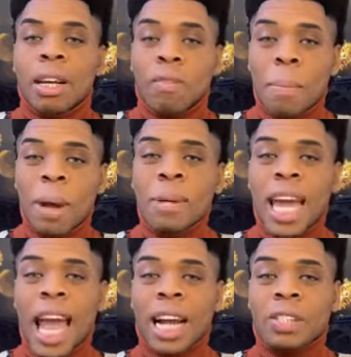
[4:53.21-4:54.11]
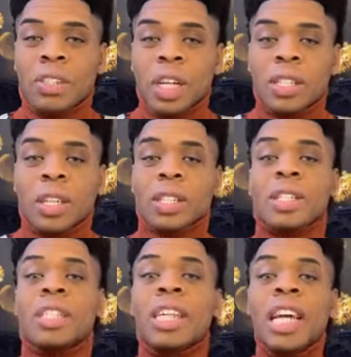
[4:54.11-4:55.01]
Remember, they asked
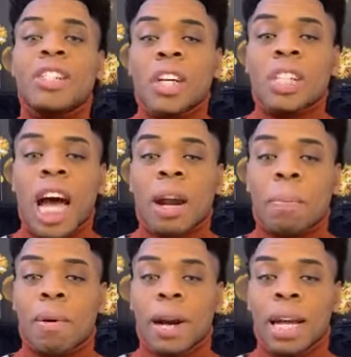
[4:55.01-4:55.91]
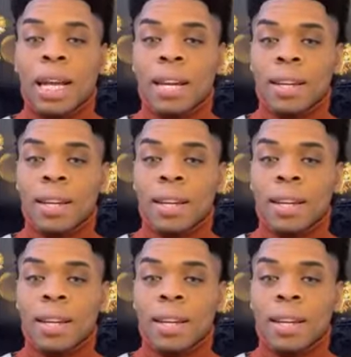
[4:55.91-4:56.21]
Jesus, teach us how to pray.